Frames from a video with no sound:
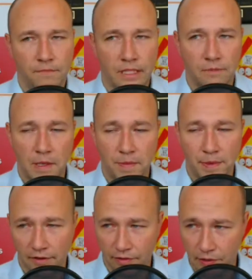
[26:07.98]
Yeah, maybe
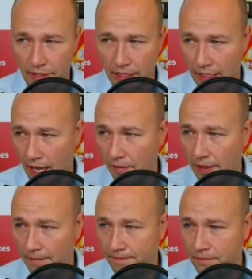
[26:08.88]
get a few done that
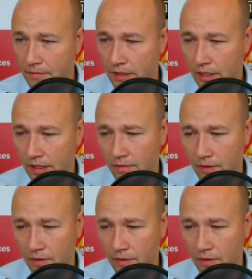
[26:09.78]
way. Good.